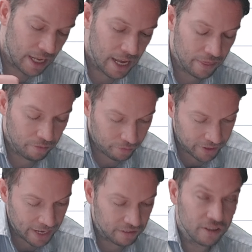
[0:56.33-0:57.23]
And the
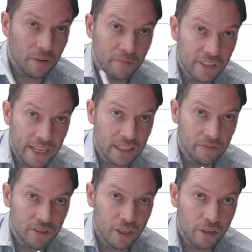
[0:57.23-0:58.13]
3x times
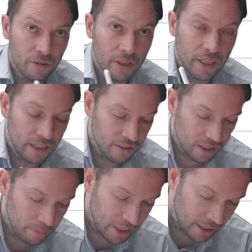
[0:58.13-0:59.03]
negative 2 is going
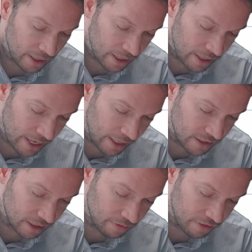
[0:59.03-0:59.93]
to be
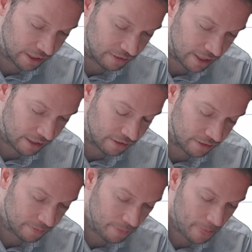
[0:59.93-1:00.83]
negative 6x.